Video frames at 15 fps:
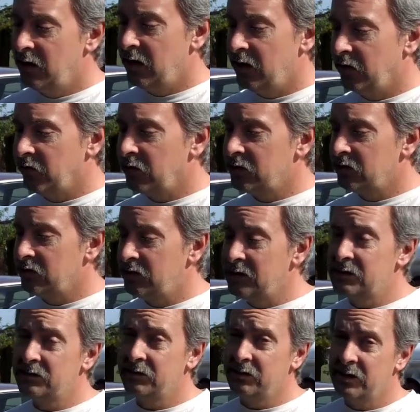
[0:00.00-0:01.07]
Regular
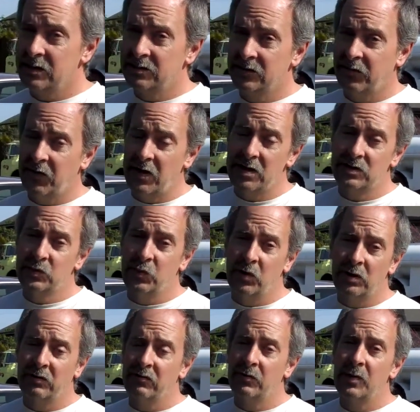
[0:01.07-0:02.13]
diesel has a flash point